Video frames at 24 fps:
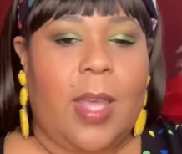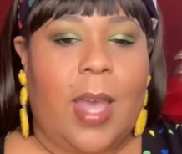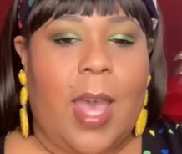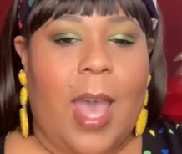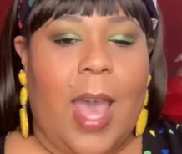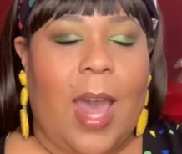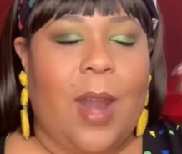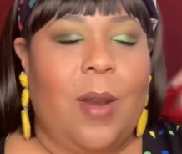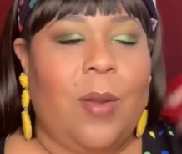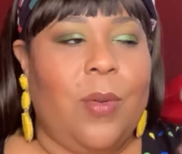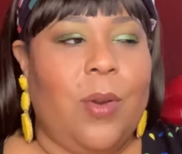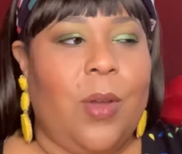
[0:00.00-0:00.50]

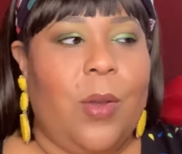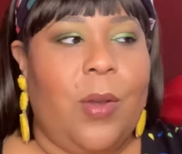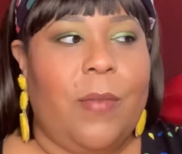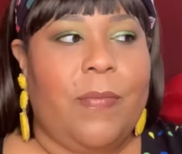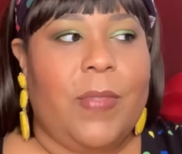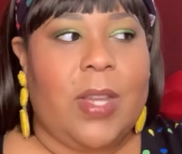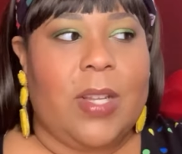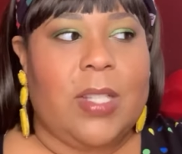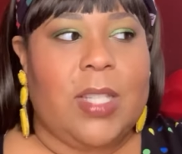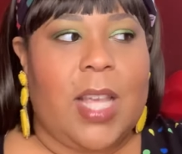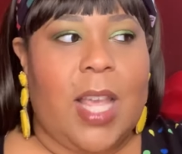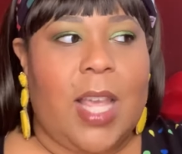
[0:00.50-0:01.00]
I don't know if
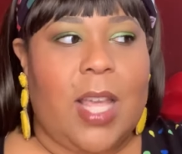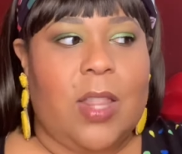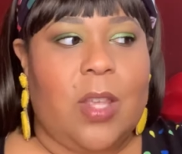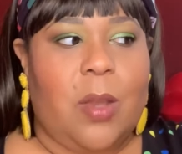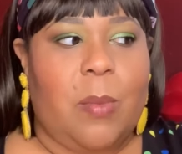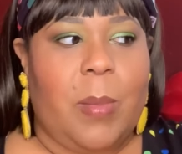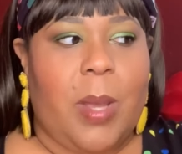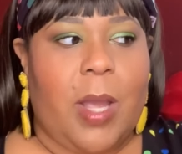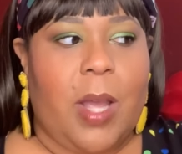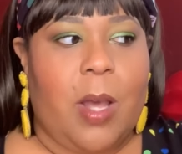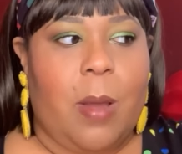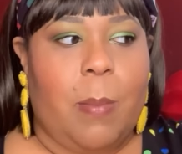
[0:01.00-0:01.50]
they're taking their
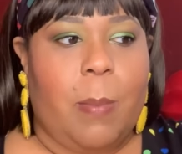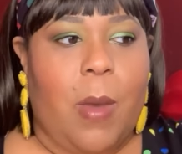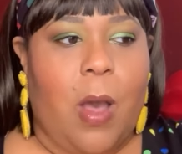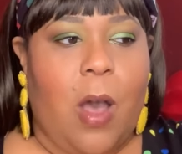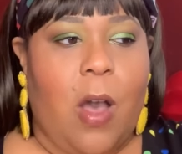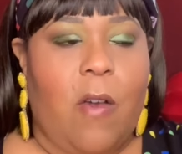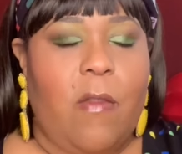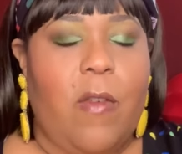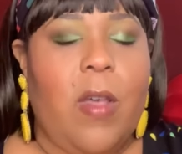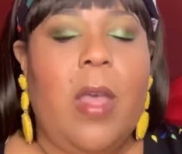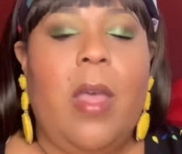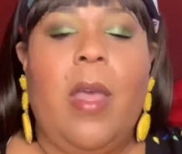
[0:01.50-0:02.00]
makeup
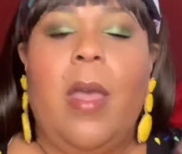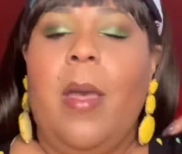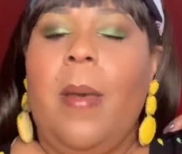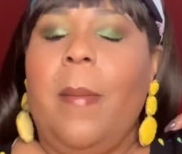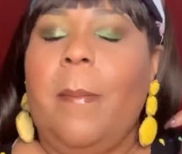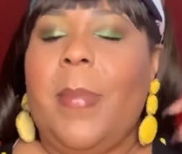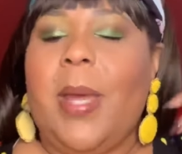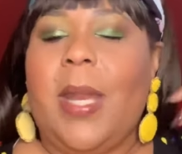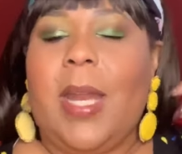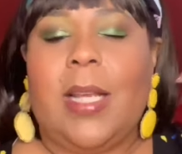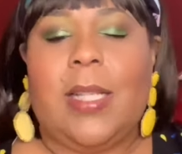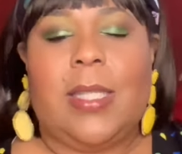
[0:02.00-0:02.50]
off,
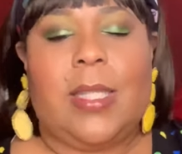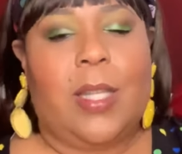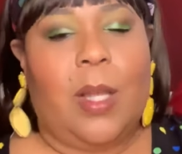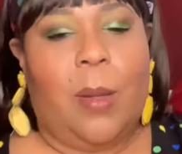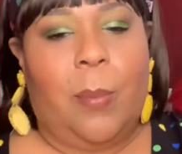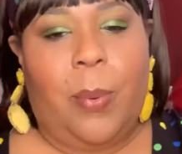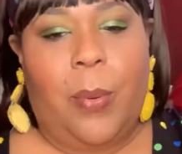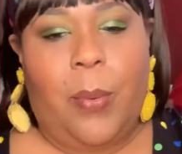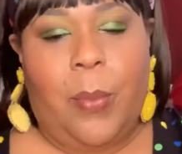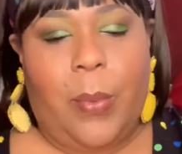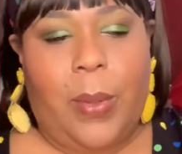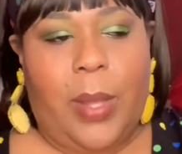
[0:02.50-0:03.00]
but at some
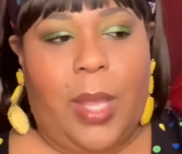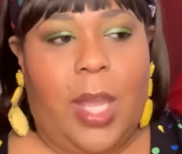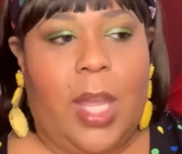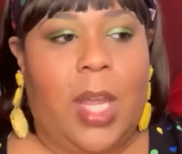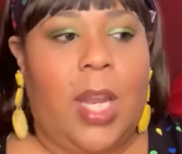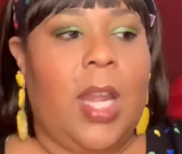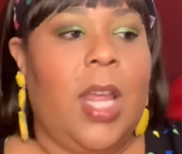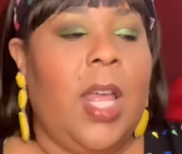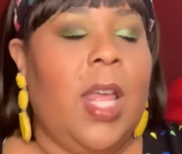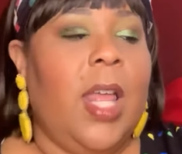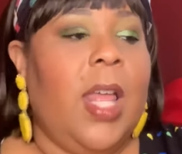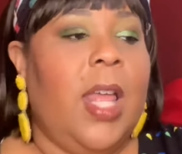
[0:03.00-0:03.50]

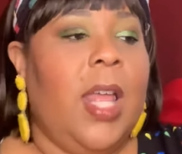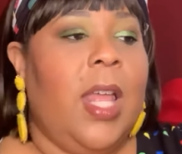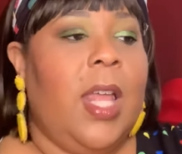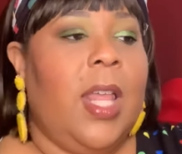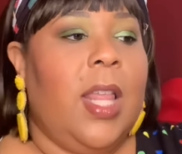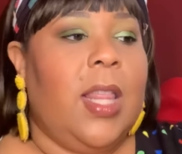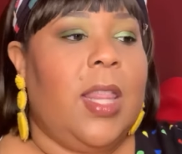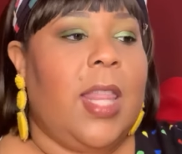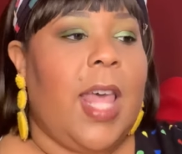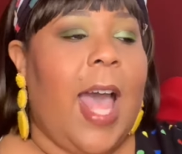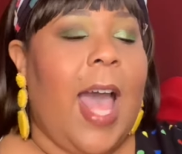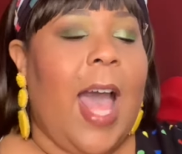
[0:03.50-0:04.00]
point,
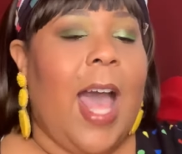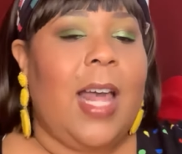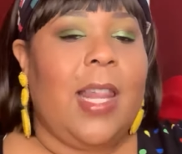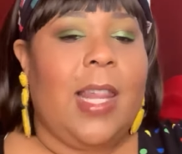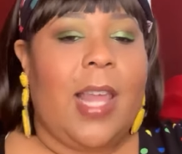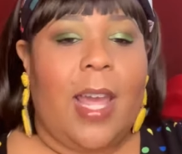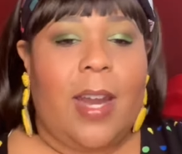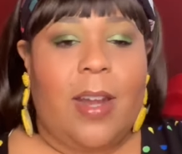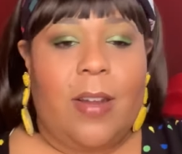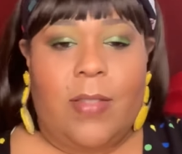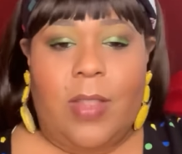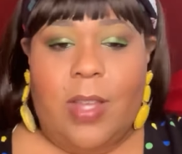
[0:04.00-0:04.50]
the
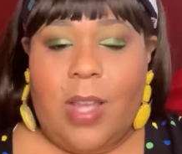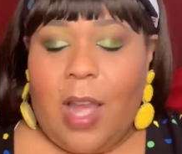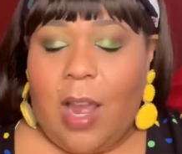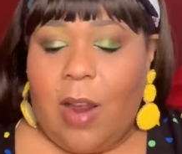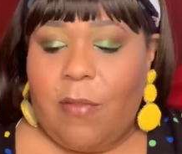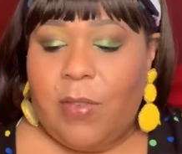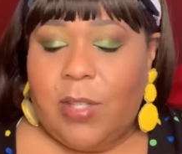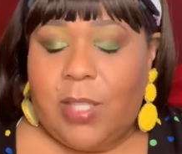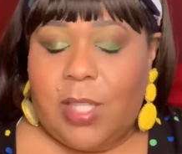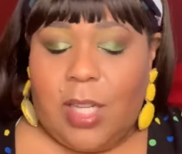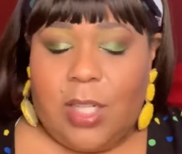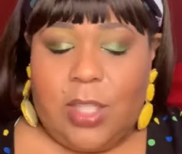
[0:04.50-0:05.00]
highlight of the
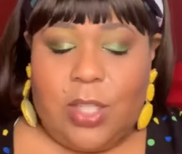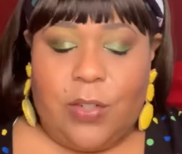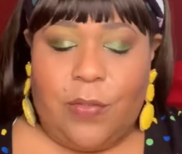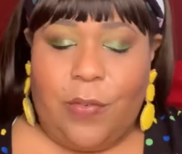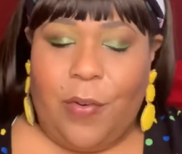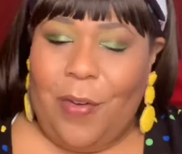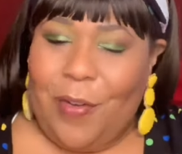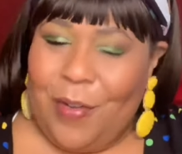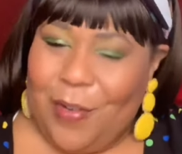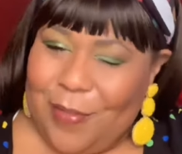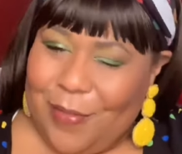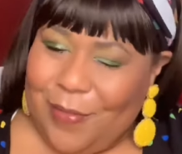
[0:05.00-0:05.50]
conversation
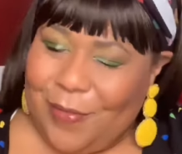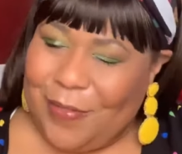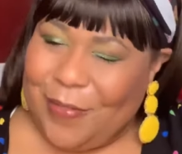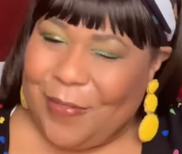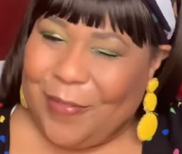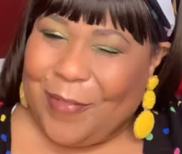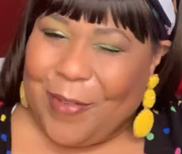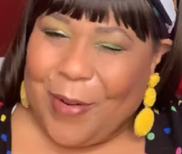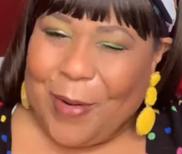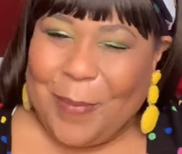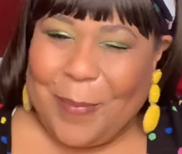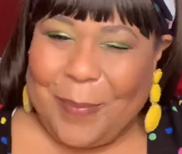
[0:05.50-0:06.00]

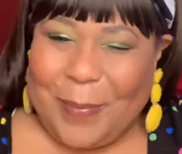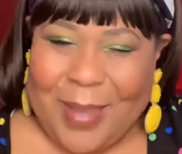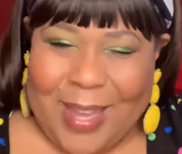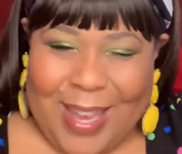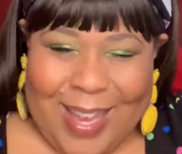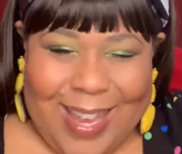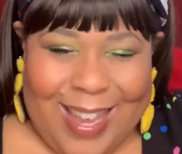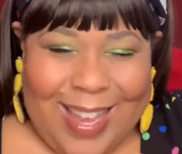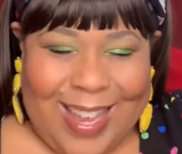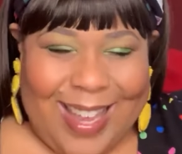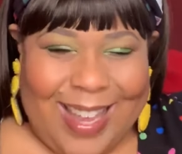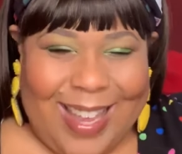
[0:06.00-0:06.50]
for
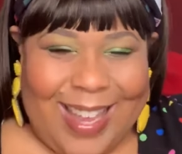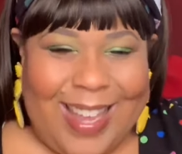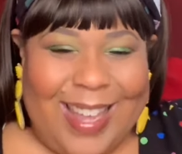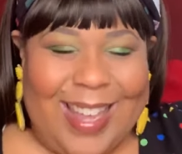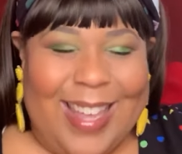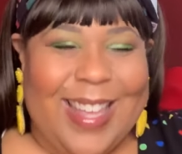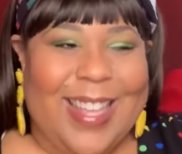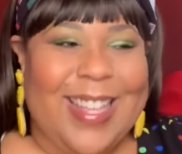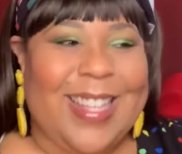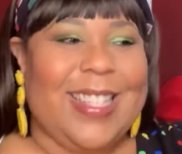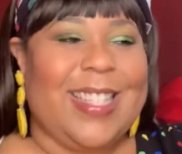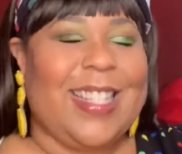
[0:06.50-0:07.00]
me
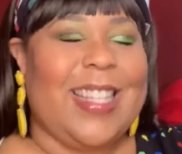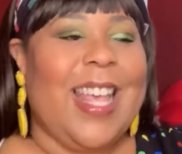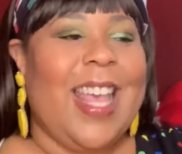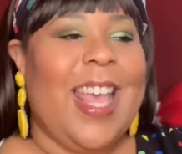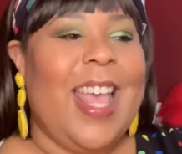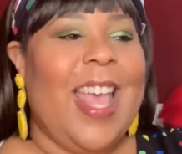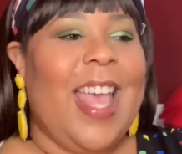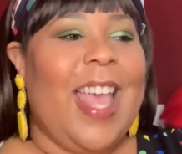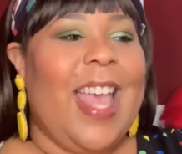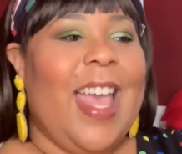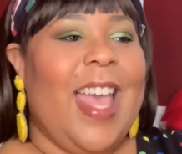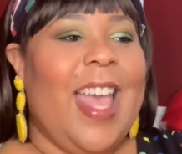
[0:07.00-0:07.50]
is,
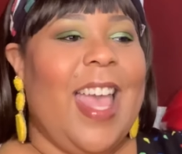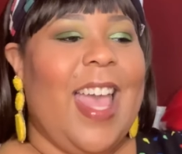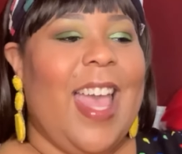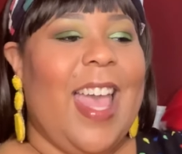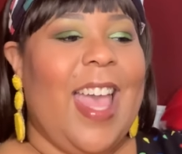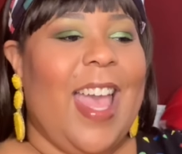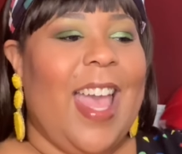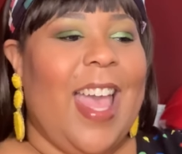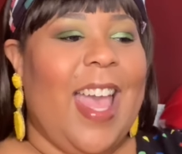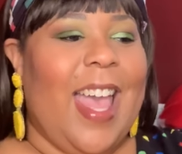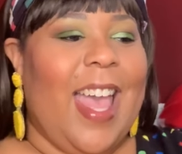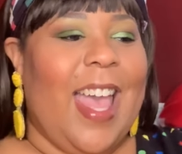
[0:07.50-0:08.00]

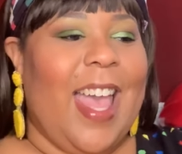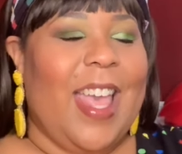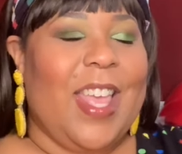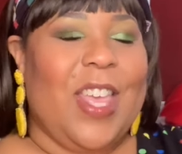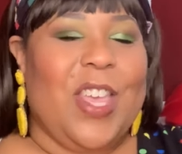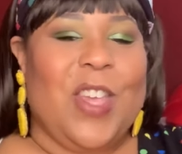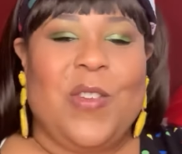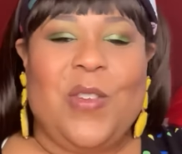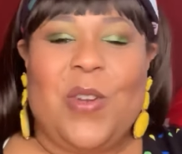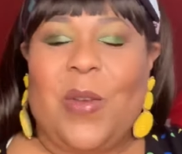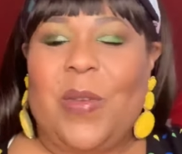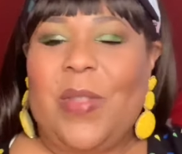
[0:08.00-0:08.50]

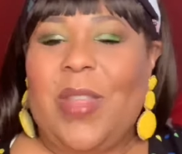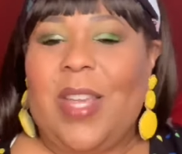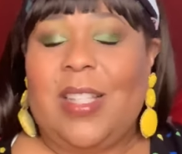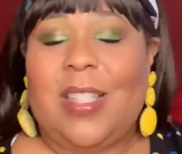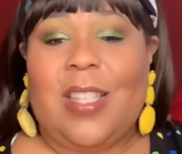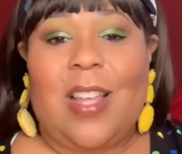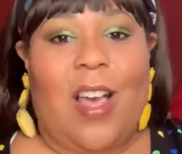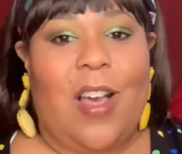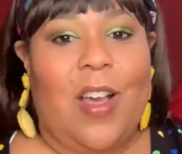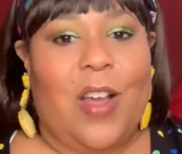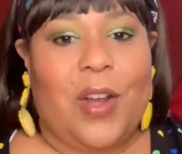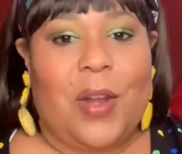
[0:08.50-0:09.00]
you know, they
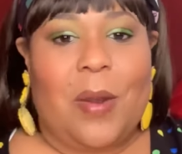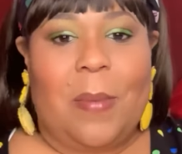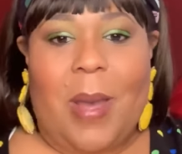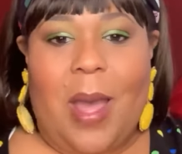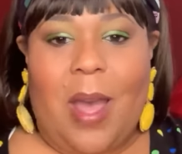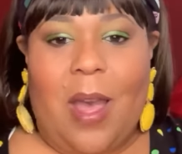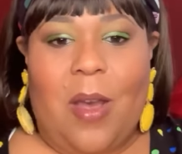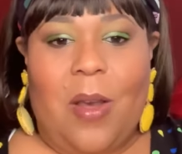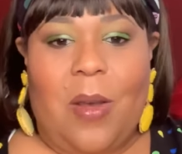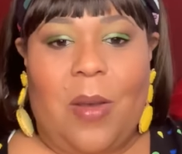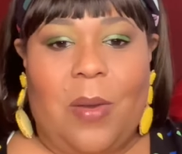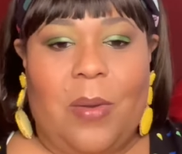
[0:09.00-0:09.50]
talking
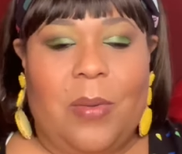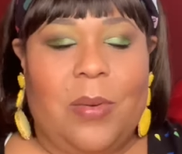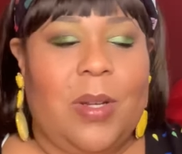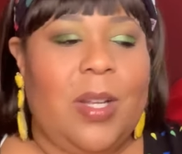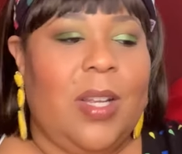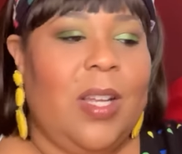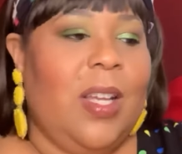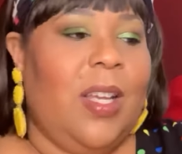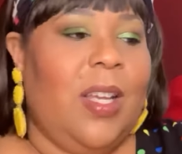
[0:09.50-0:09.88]
about,